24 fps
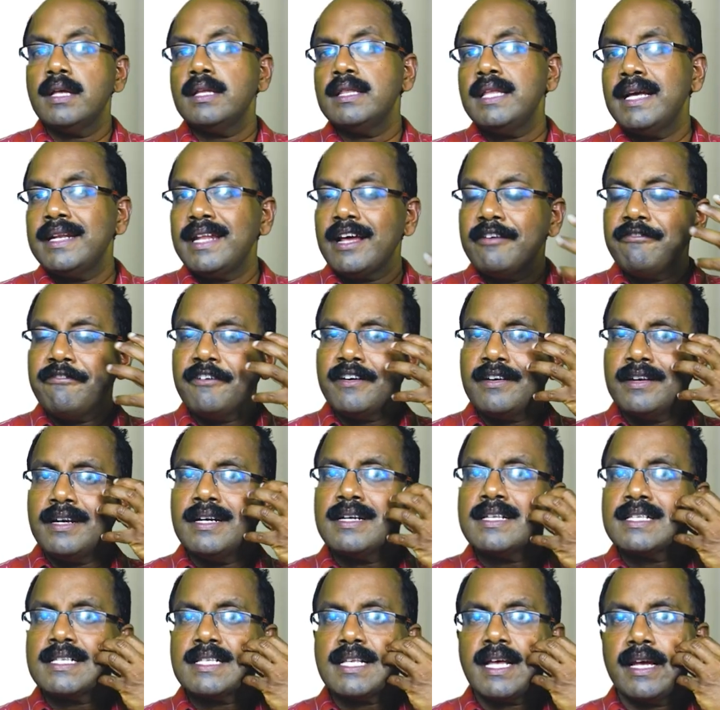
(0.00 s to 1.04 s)
that
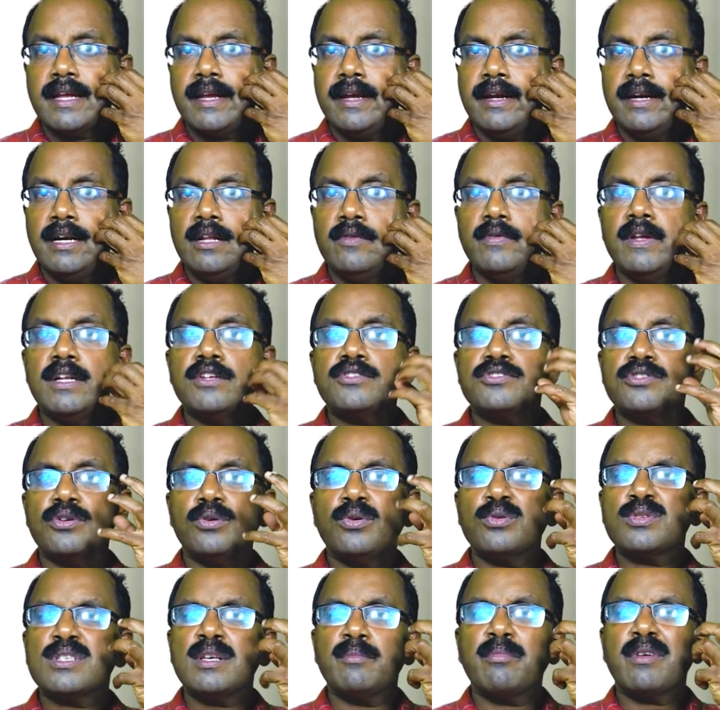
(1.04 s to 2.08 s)
affected side will
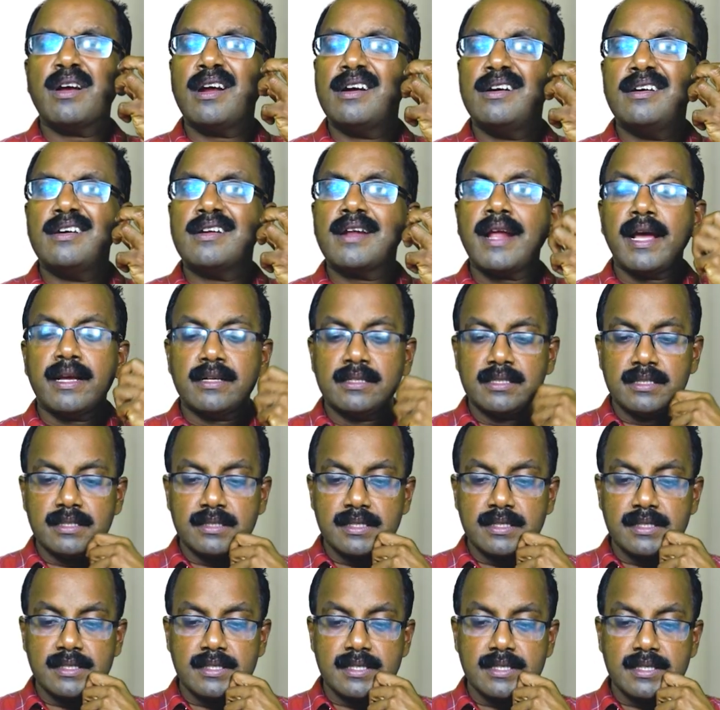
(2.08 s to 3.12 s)
show some
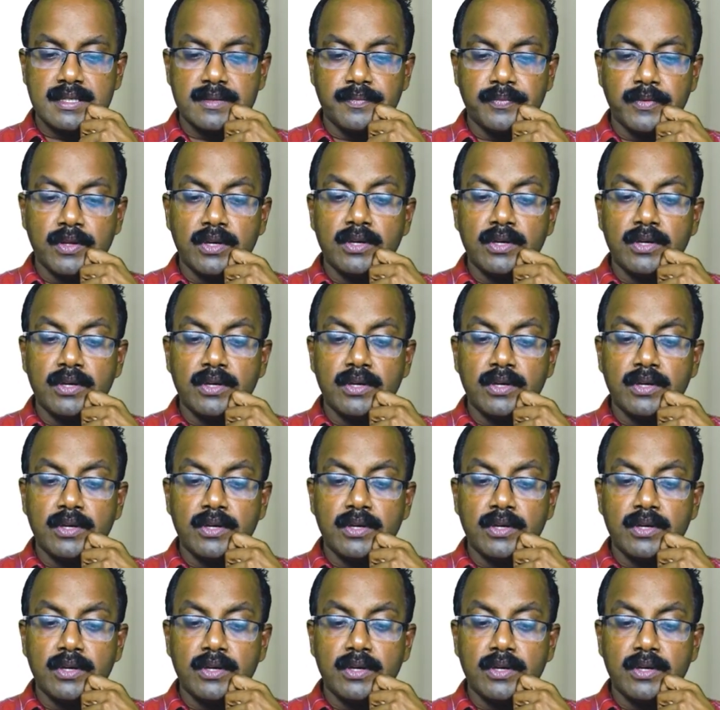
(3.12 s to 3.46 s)
contractures.